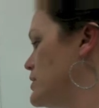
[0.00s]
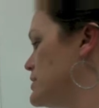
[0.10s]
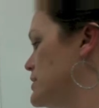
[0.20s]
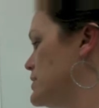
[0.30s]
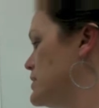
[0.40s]
it's
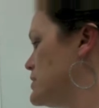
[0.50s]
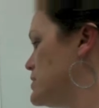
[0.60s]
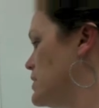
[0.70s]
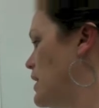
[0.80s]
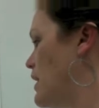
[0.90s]
easy to
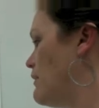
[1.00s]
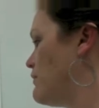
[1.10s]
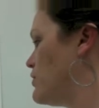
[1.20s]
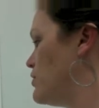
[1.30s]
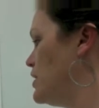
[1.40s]
see I
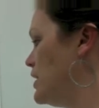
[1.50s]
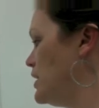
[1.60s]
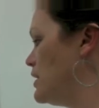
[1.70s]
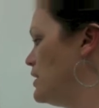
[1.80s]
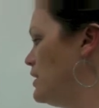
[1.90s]
have
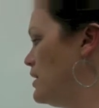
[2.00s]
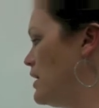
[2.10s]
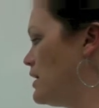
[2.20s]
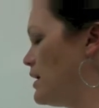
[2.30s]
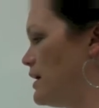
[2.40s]
3
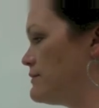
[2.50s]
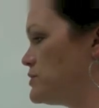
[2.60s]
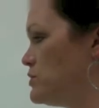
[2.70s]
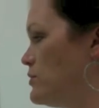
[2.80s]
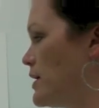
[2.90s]
and I have
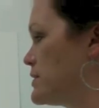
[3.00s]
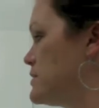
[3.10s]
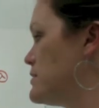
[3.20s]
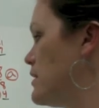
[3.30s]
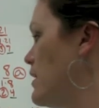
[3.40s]
2
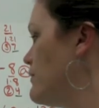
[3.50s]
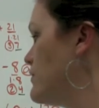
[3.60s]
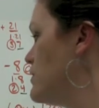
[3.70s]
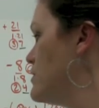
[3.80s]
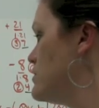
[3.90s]
x's
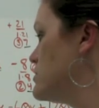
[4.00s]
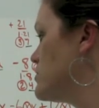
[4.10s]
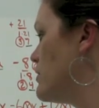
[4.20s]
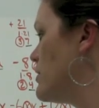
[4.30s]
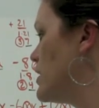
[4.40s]
left.
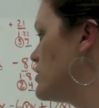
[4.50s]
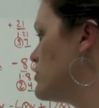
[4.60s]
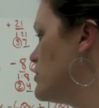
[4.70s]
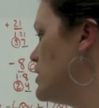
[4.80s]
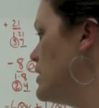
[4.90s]
So I write
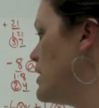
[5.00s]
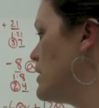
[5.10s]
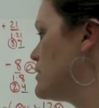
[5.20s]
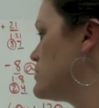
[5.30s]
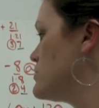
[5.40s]

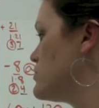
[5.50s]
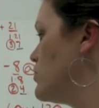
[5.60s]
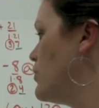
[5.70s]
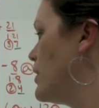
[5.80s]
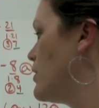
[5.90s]
3x
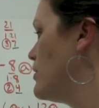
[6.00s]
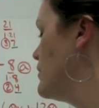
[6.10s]
squared.